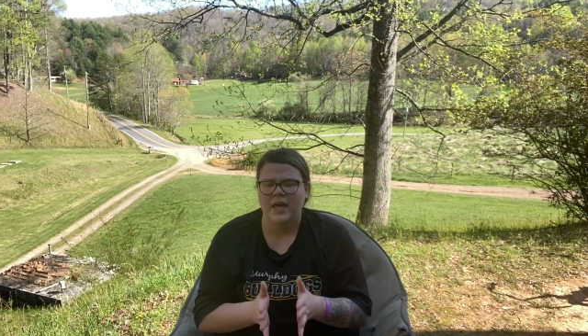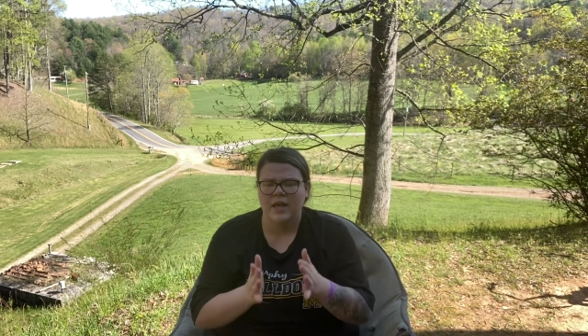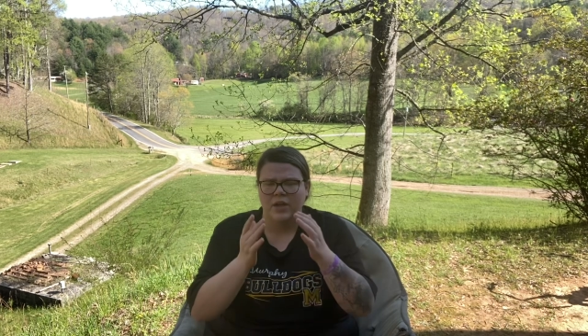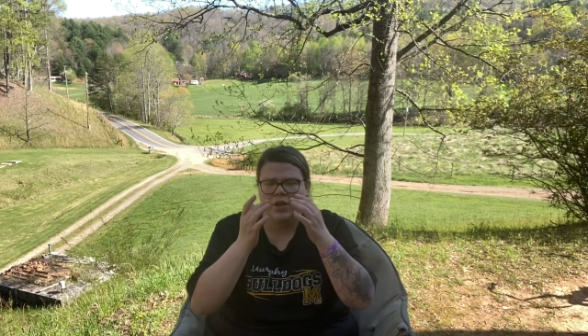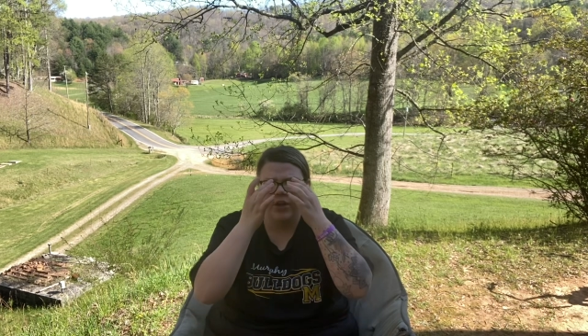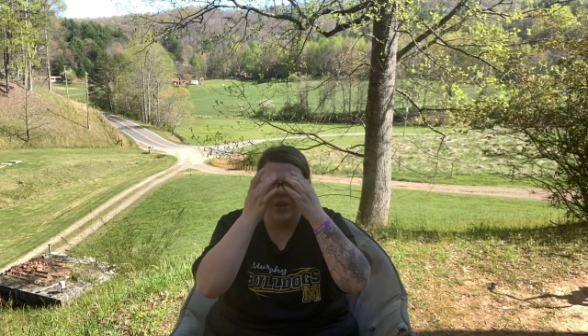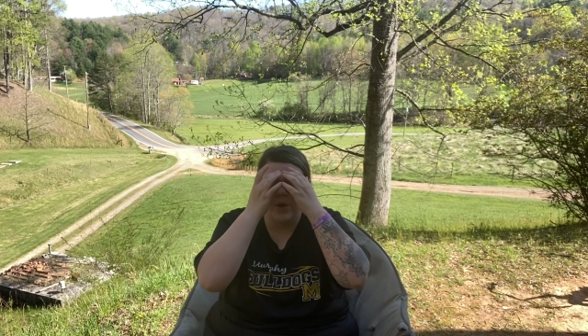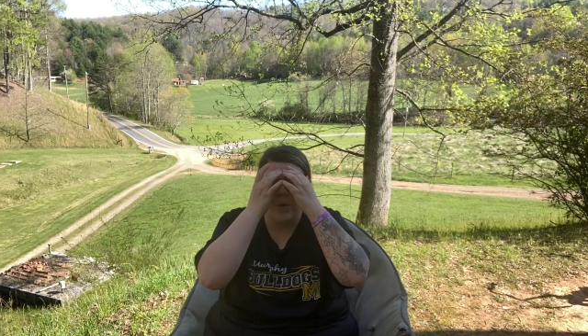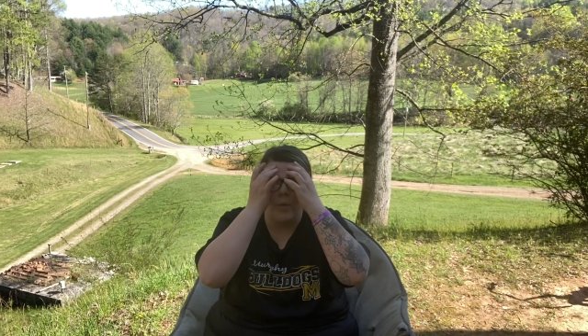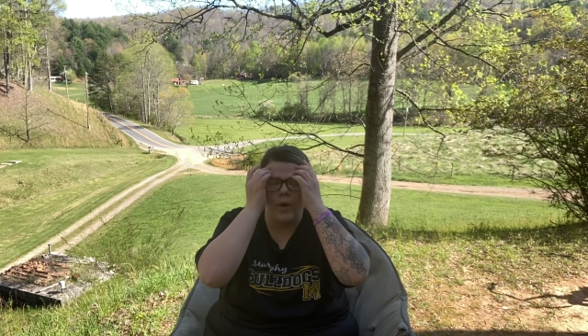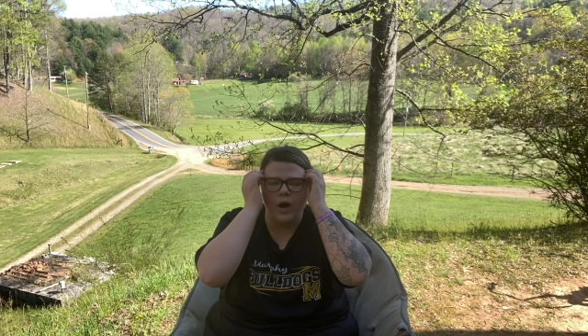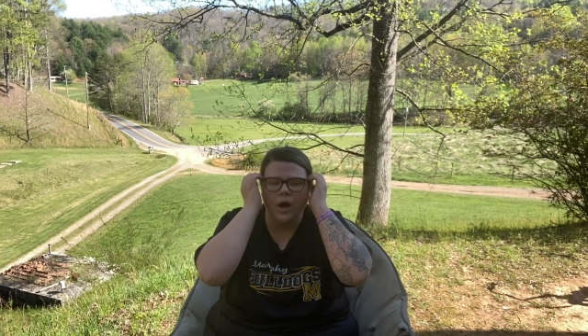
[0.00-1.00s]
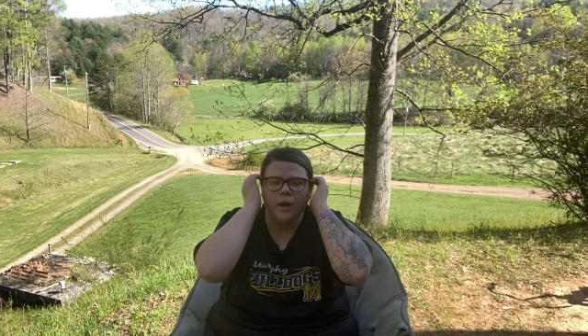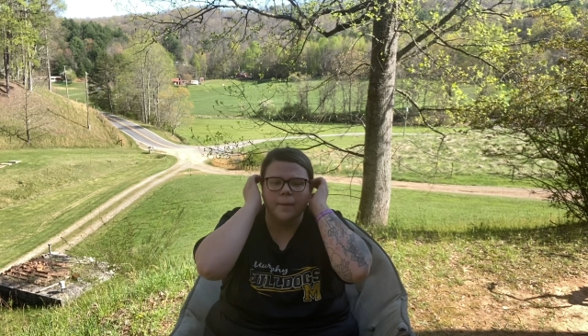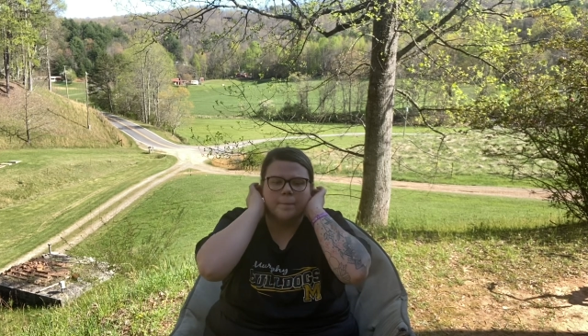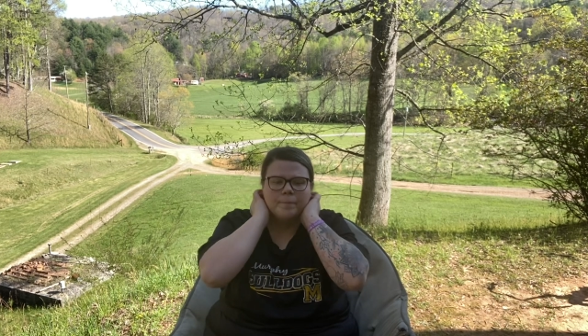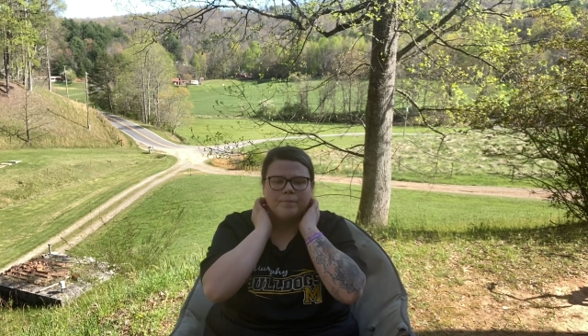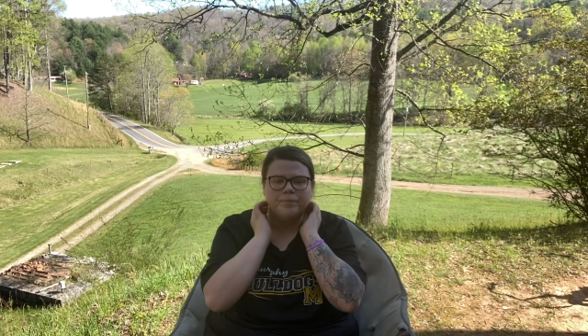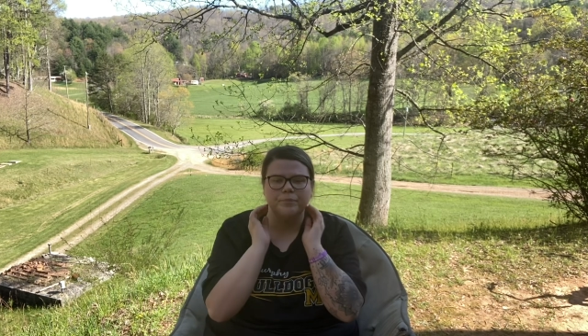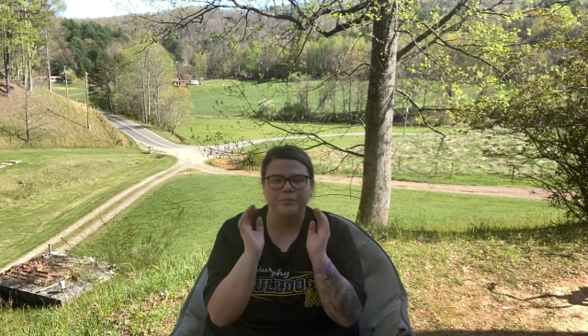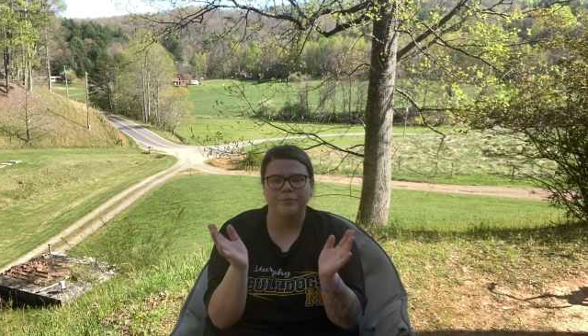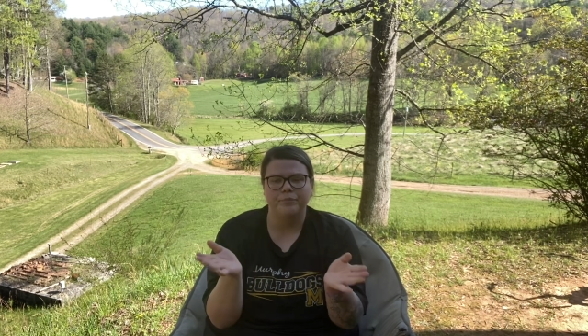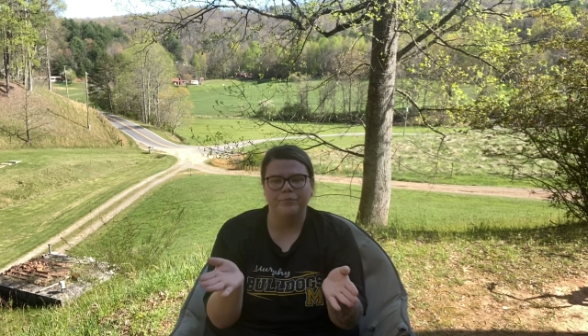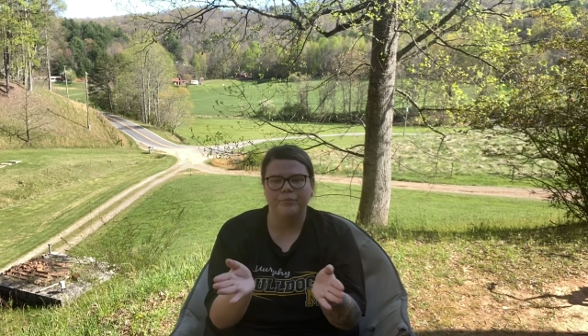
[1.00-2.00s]
you know,
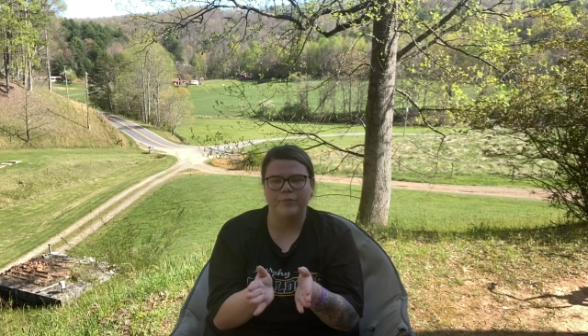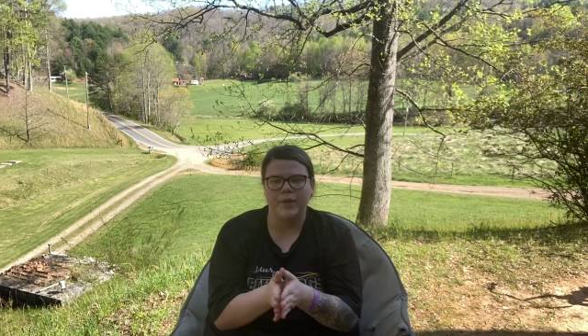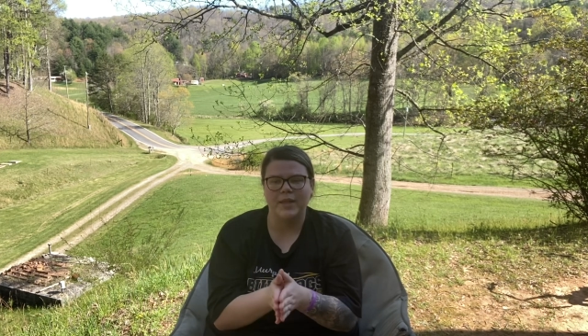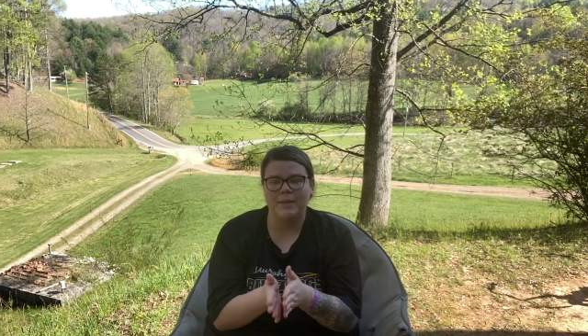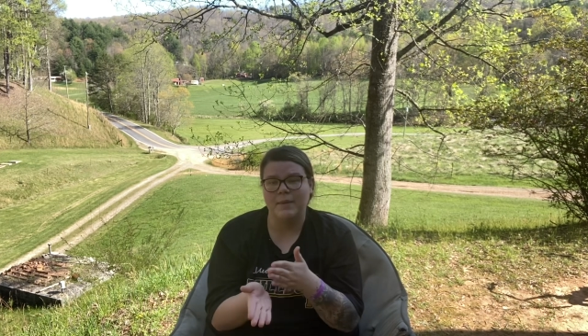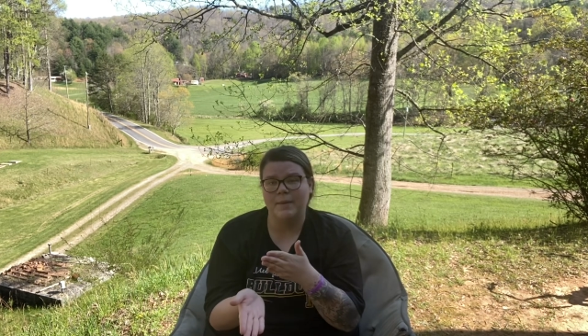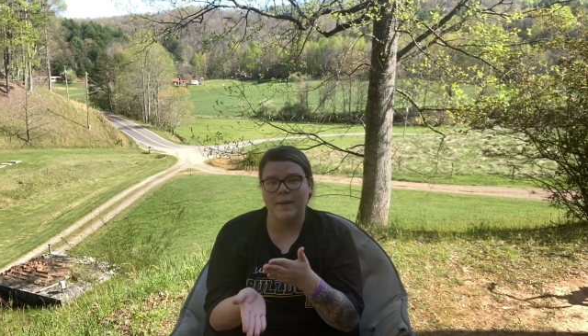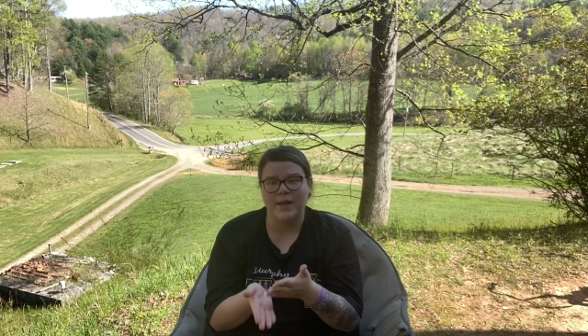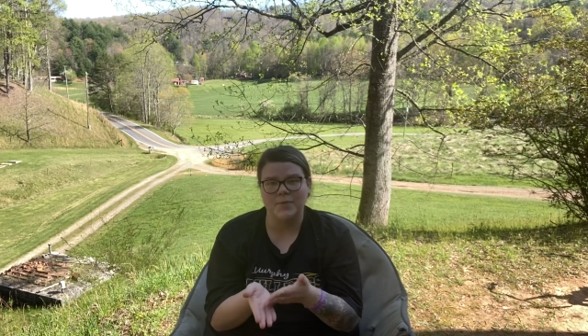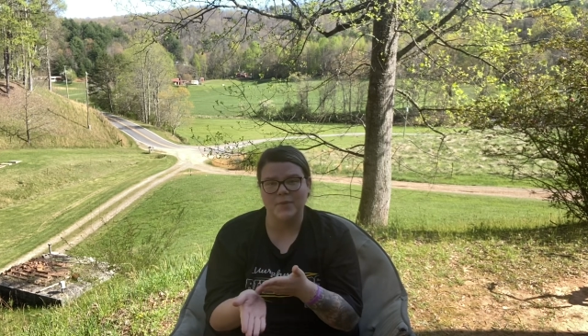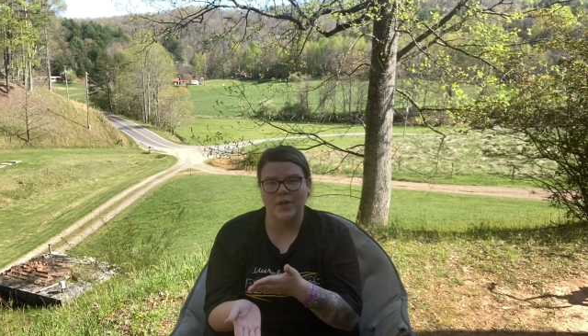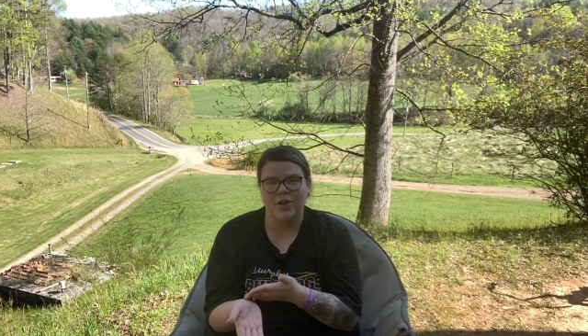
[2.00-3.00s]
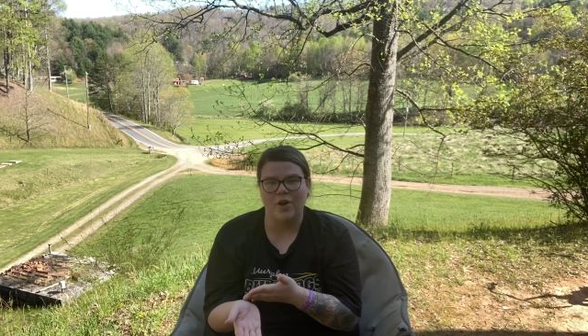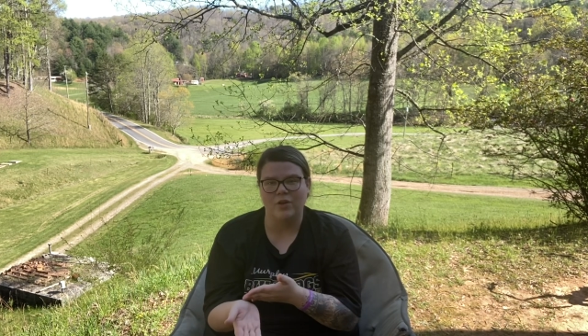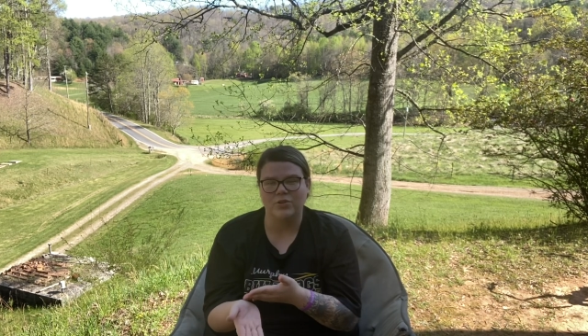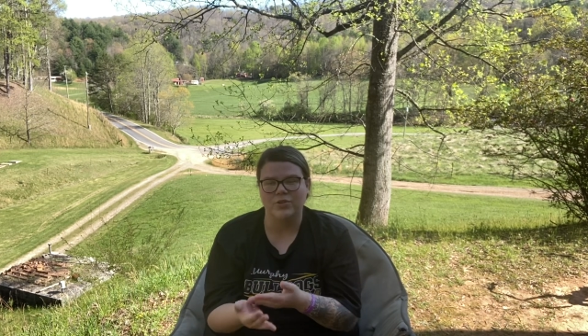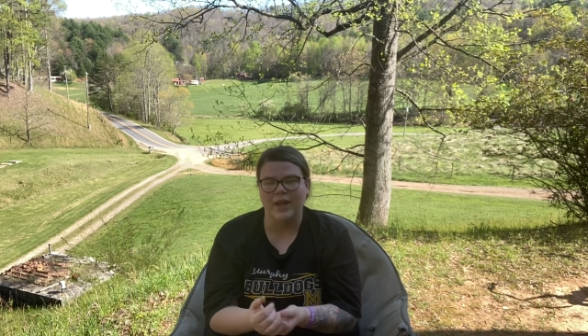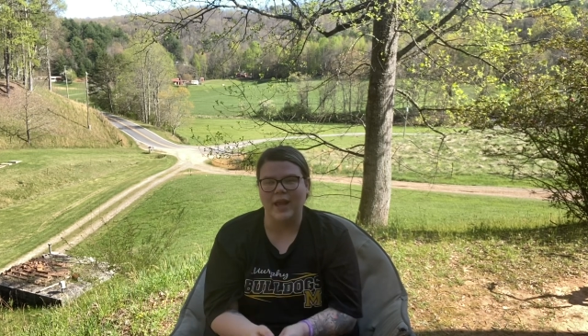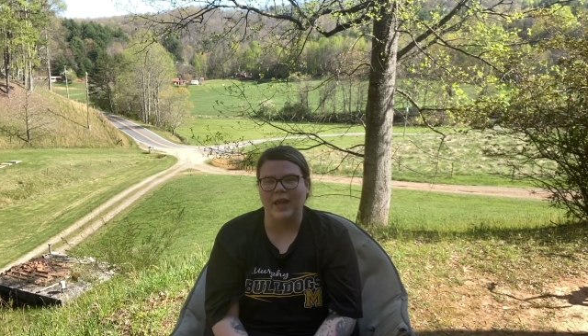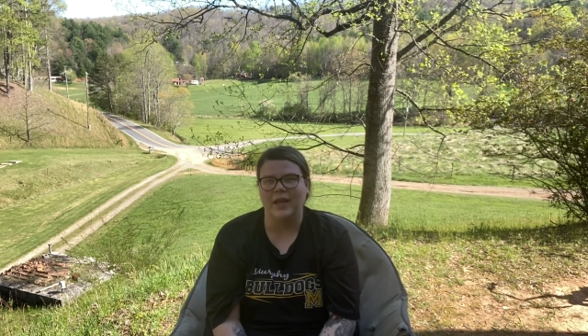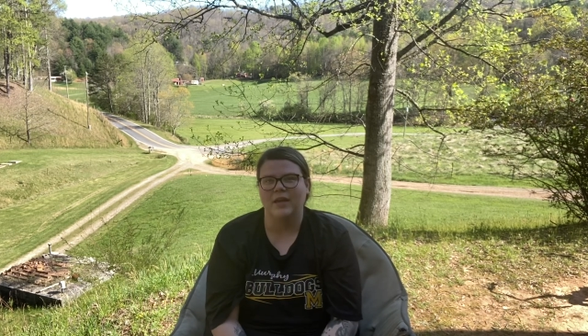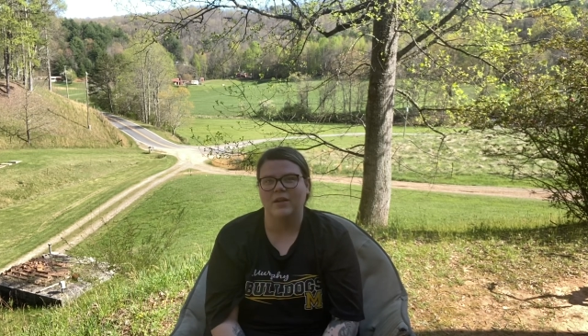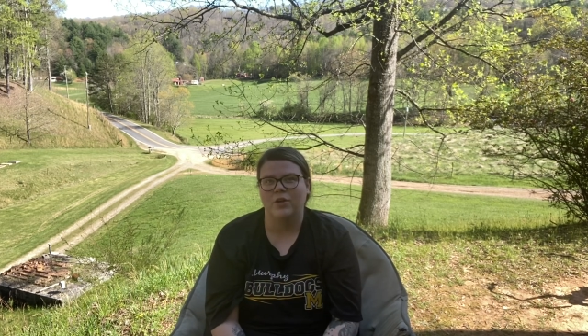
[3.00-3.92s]
and then me and my husband can alternate